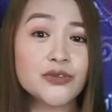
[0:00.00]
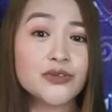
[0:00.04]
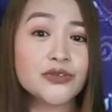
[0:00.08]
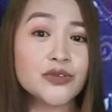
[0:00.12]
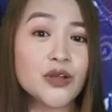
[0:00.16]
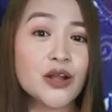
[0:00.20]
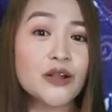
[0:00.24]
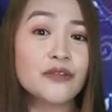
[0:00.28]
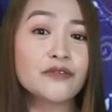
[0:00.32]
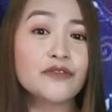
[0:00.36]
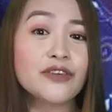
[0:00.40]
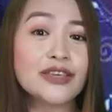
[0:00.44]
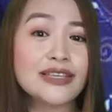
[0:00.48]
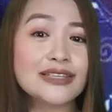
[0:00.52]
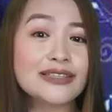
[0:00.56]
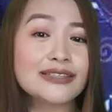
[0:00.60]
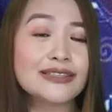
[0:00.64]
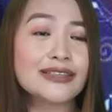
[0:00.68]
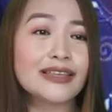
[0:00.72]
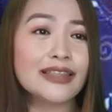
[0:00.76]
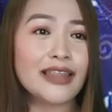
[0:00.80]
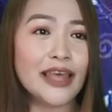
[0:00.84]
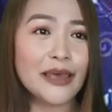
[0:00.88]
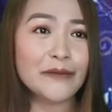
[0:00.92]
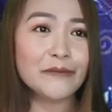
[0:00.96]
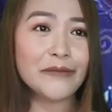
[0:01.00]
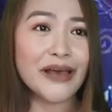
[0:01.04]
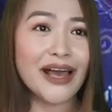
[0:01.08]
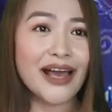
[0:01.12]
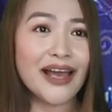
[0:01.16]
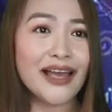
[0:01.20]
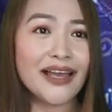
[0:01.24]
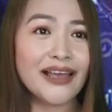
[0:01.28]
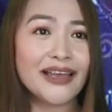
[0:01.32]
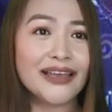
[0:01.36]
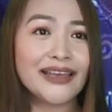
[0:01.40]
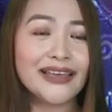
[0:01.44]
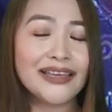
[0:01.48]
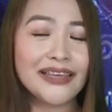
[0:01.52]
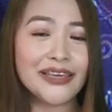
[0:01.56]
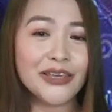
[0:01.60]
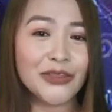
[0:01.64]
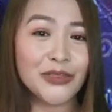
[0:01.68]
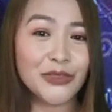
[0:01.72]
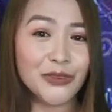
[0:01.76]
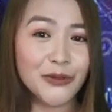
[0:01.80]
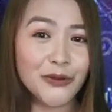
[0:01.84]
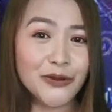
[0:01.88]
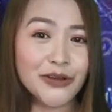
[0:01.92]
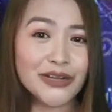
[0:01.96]
to solve his dilemma,
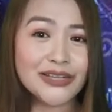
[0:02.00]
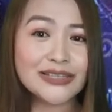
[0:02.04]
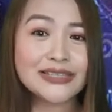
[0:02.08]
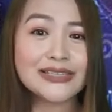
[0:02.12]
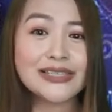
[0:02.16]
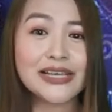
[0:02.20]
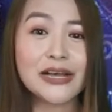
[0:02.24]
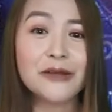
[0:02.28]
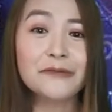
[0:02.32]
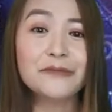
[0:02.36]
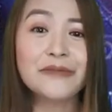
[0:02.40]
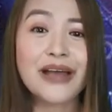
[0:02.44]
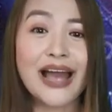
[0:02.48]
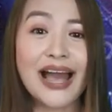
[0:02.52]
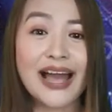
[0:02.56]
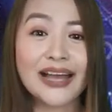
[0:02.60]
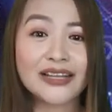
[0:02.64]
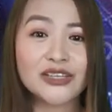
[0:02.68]
he took some